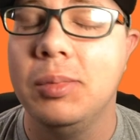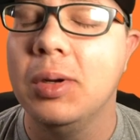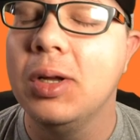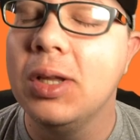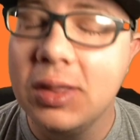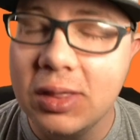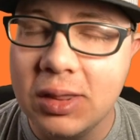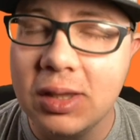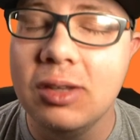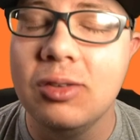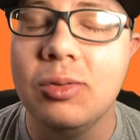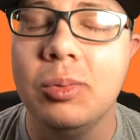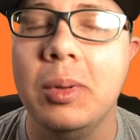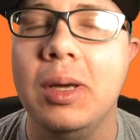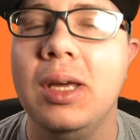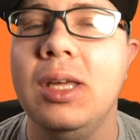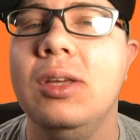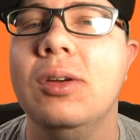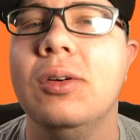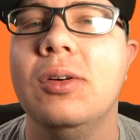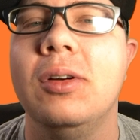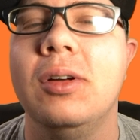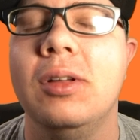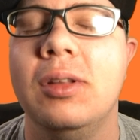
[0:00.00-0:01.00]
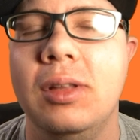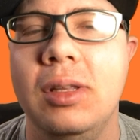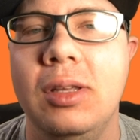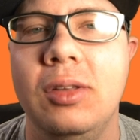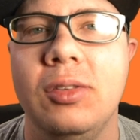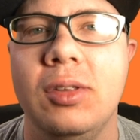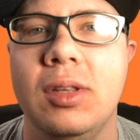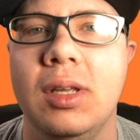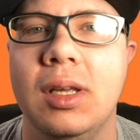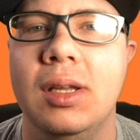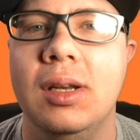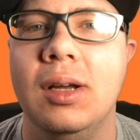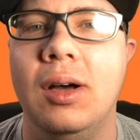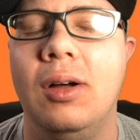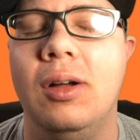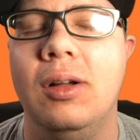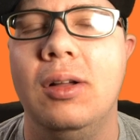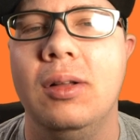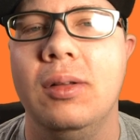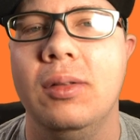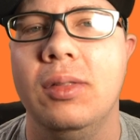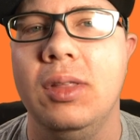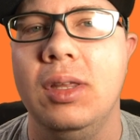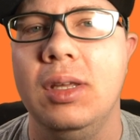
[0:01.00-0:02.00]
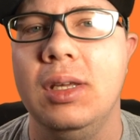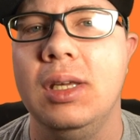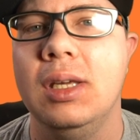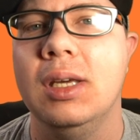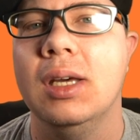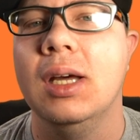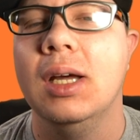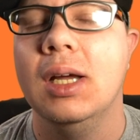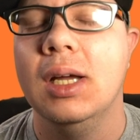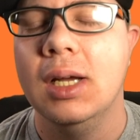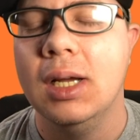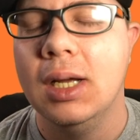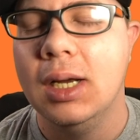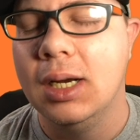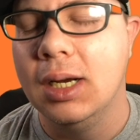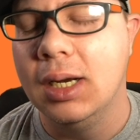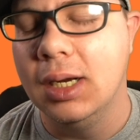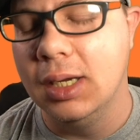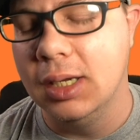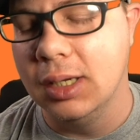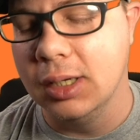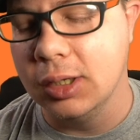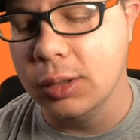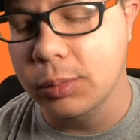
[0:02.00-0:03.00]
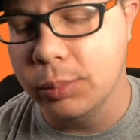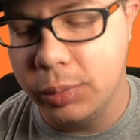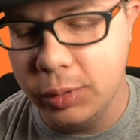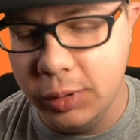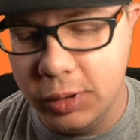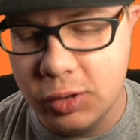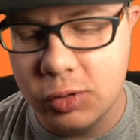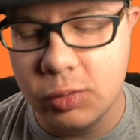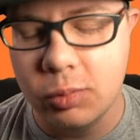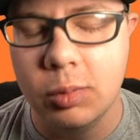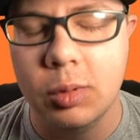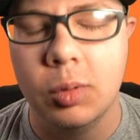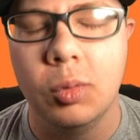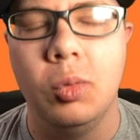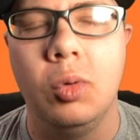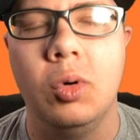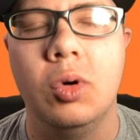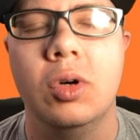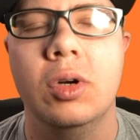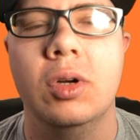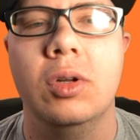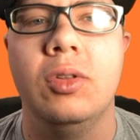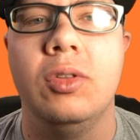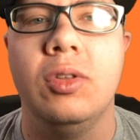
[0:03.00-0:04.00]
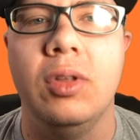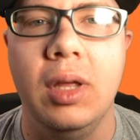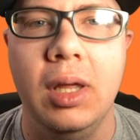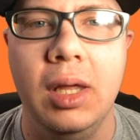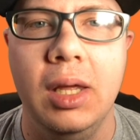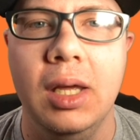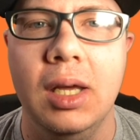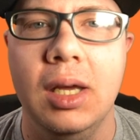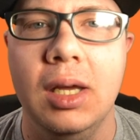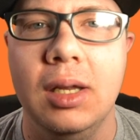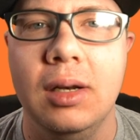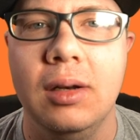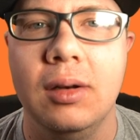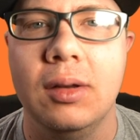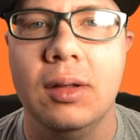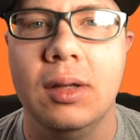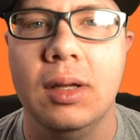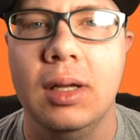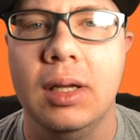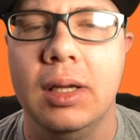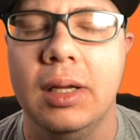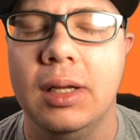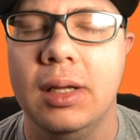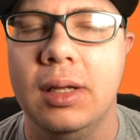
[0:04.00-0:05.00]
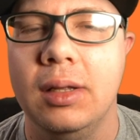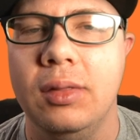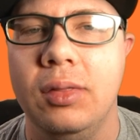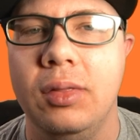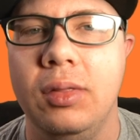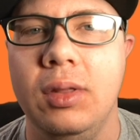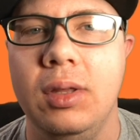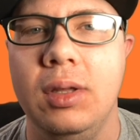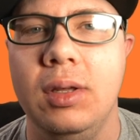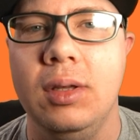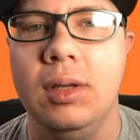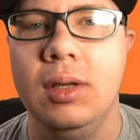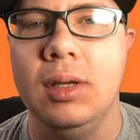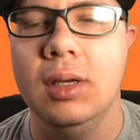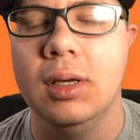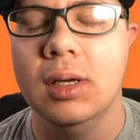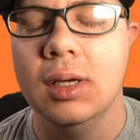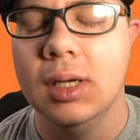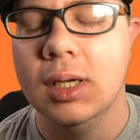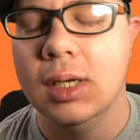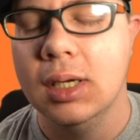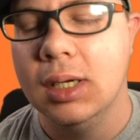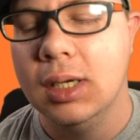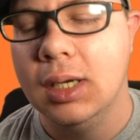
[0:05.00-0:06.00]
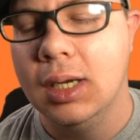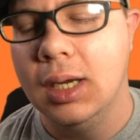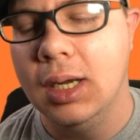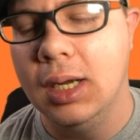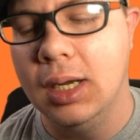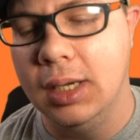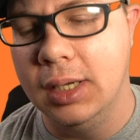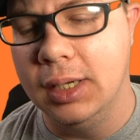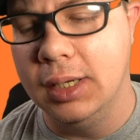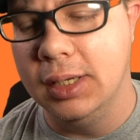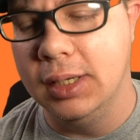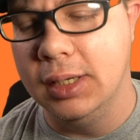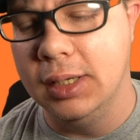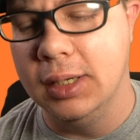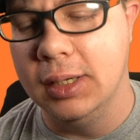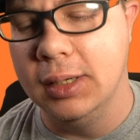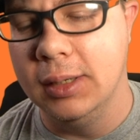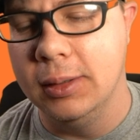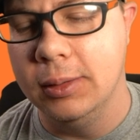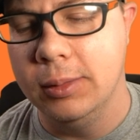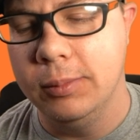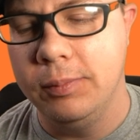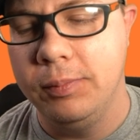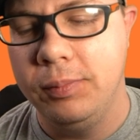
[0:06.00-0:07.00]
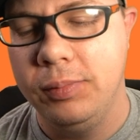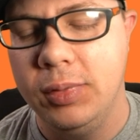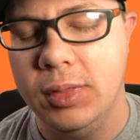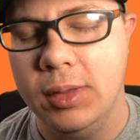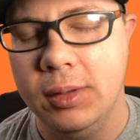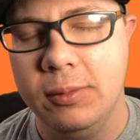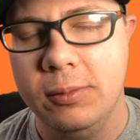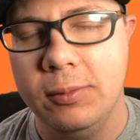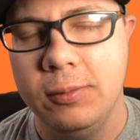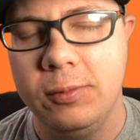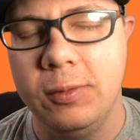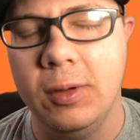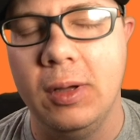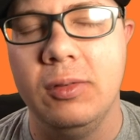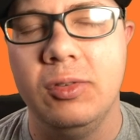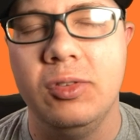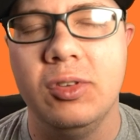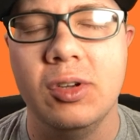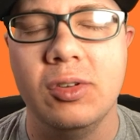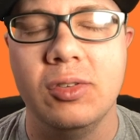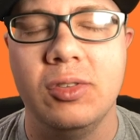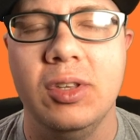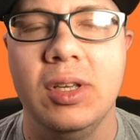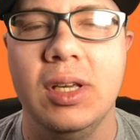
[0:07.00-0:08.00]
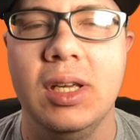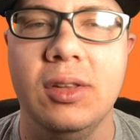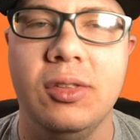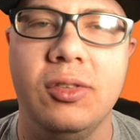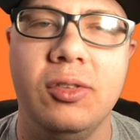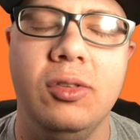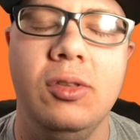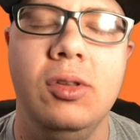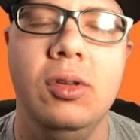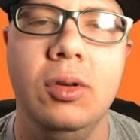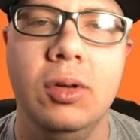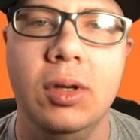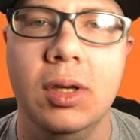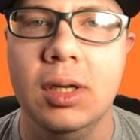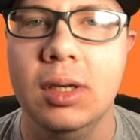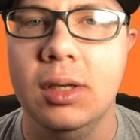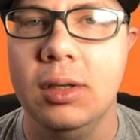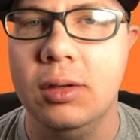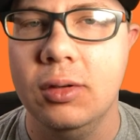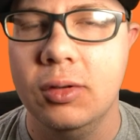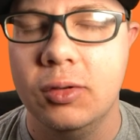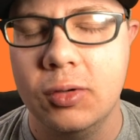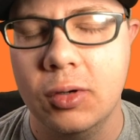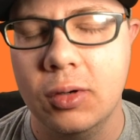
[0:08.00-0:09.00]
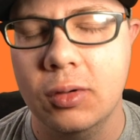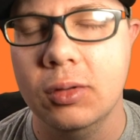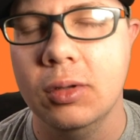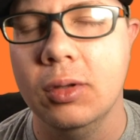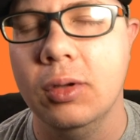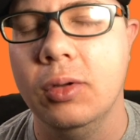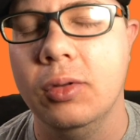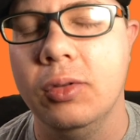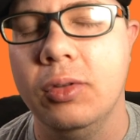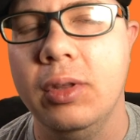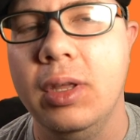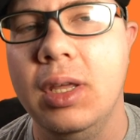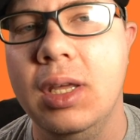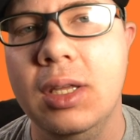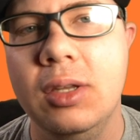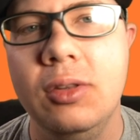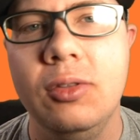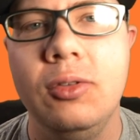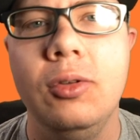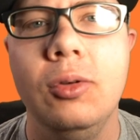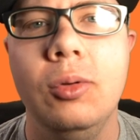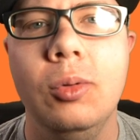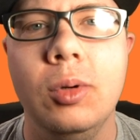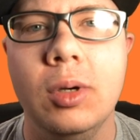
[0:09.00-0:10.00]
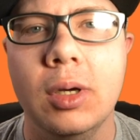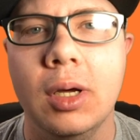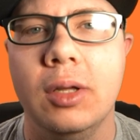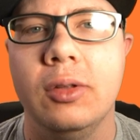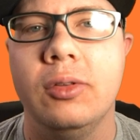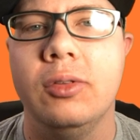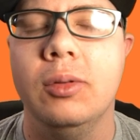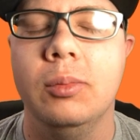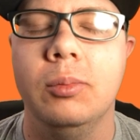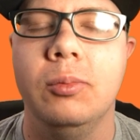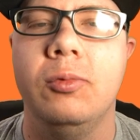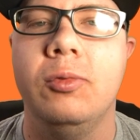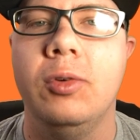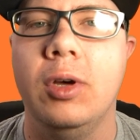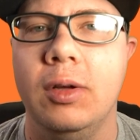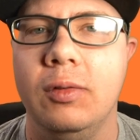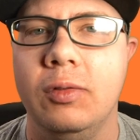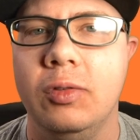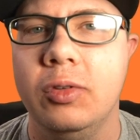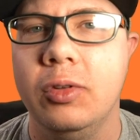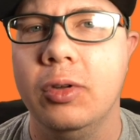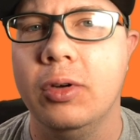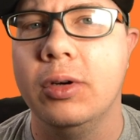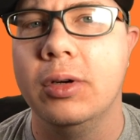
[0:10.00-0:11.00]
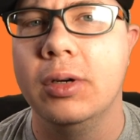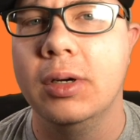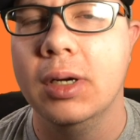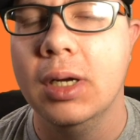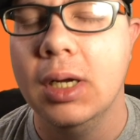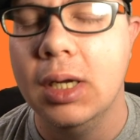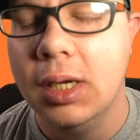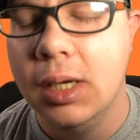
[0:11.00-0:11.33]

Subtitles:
But this way you'll at least get all the completion rewards and the 5-star tickets, so you can turn those into custom 5-star